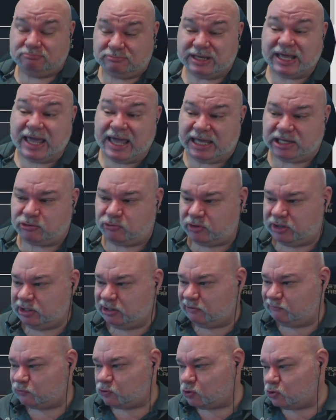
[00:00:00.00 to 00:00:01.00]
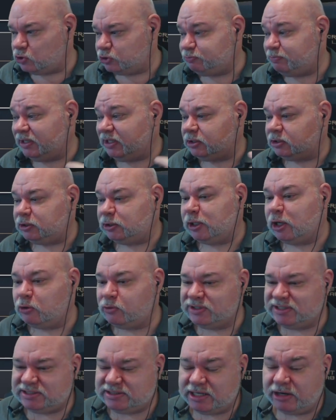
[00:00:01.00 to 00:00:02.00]
angry, of course, but it
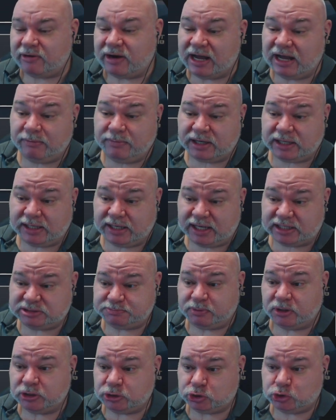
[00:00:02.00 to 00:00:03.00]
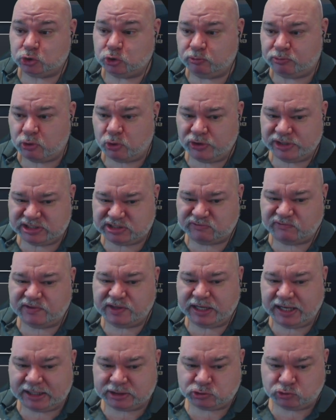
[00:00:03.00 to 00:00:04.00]
lowers their armor class by 2 points for
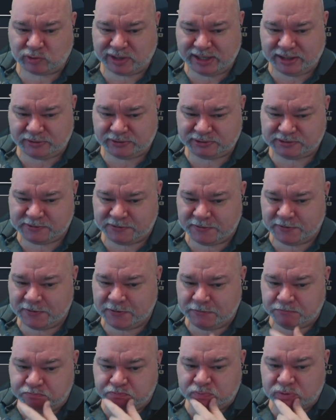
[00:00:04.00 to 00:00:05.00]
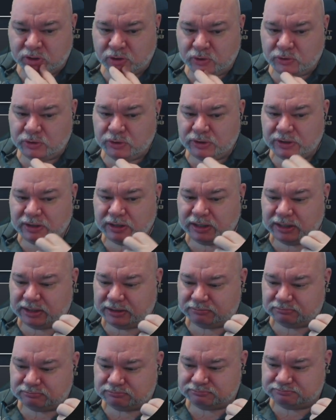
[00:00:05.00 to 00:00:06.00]
the next round.
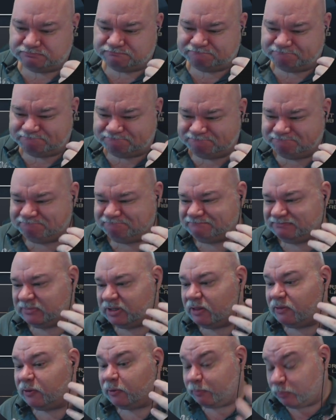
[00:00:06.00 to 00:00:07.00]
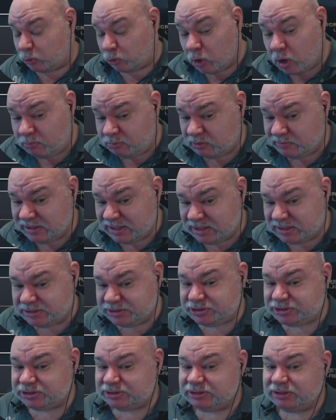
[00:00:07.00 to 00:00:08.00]
The problem
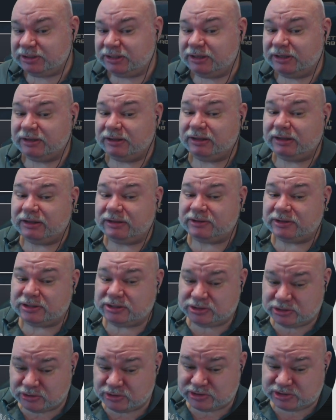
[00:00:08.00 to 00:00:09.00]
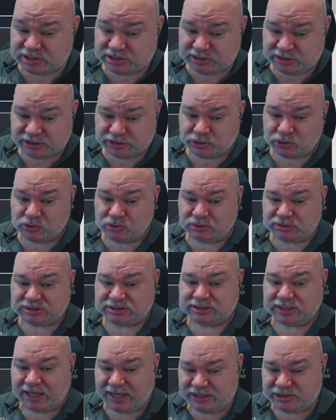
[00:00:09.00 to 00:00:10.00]
is that using the taunt
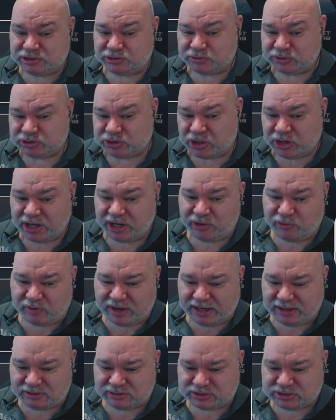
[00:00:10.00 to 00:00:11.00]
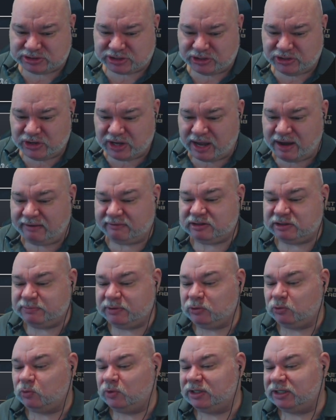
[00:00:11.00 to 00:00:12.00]
takes your entire round. So you have to
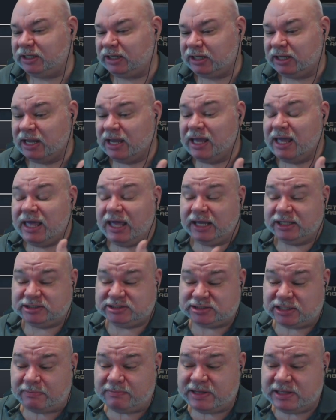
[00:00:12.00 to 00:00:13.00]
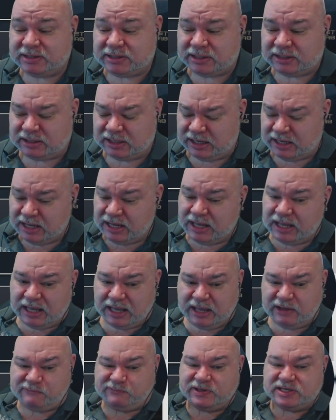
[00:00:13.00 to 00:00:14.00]
be willing. It's something that
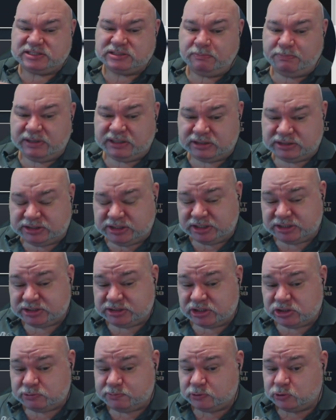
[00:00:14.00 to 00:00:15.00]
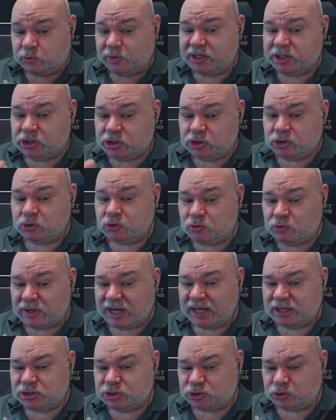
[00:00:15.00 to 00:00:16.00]
if there's a bit of distance between you
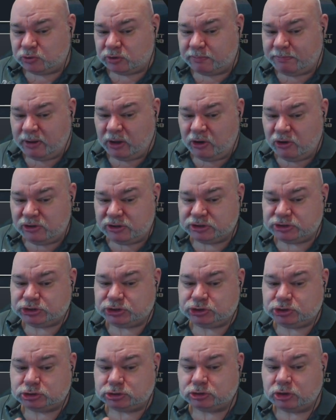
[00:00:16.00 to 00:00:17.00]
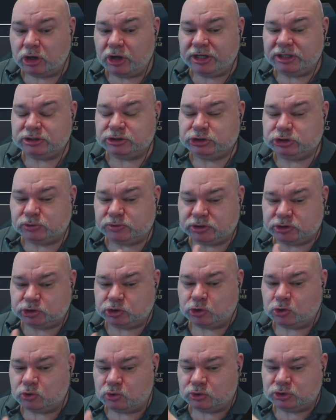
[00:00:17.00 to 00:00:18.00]
and your opponents, try and do a
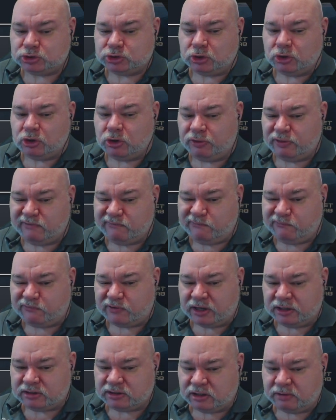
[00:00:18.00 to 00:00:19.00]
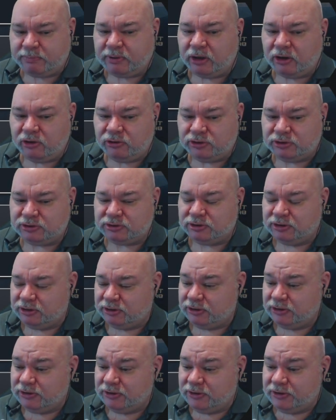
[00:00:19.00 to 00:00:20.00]
taunt on the front opponent
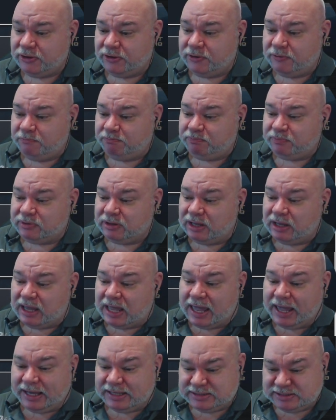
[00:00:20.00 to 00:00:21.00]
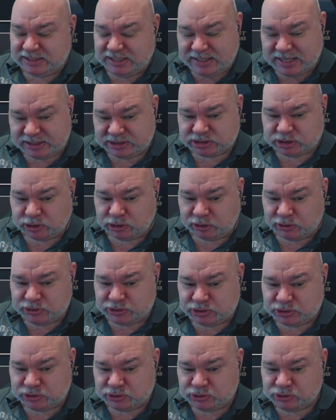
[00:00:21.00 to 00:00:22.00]
as he gets
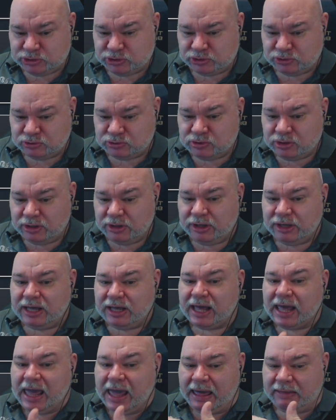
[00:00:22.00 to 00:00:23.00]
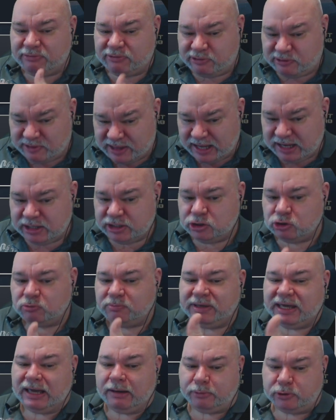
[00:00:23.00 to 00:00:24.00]
closer to you, and then you'll
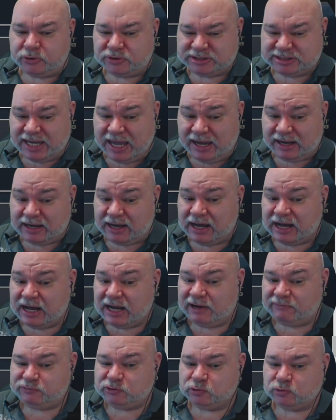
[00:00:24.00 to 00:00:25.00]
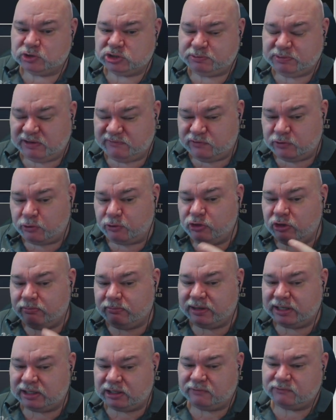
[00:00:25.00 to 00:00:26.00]
be able to attack afterwards. But if you're in the
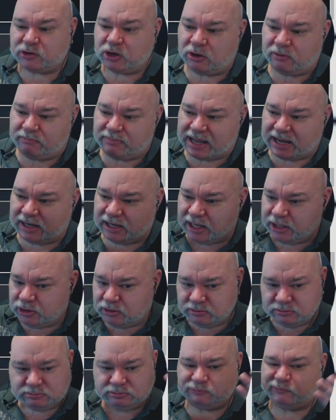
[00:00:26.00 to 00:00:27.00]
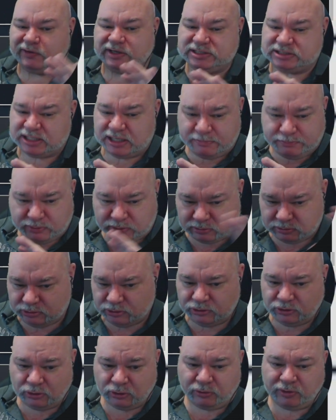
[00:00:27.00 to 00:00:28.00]
middle of combat and, for example,
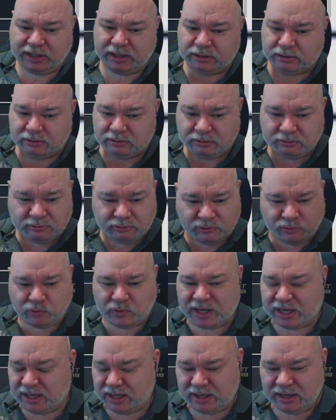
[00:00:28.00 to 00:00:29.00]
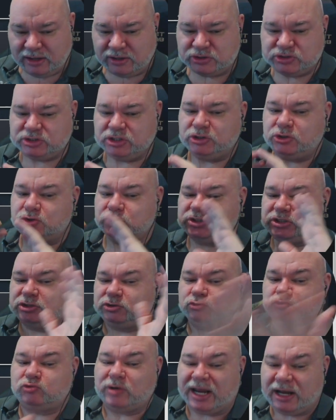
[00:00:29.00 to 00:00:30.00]
you're in the warehouse and you're
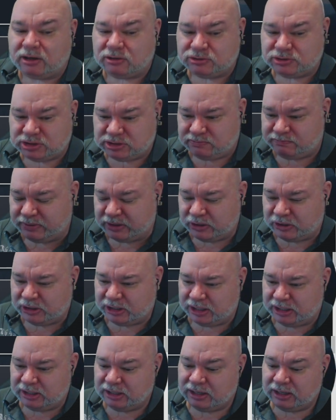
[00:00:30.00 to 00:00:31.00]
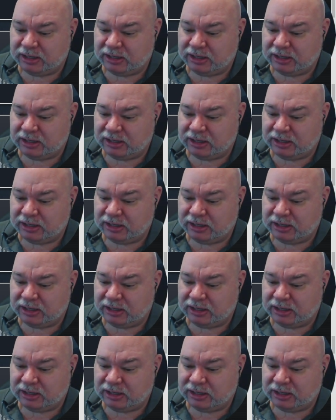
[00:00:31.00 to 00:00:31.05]
surrounded by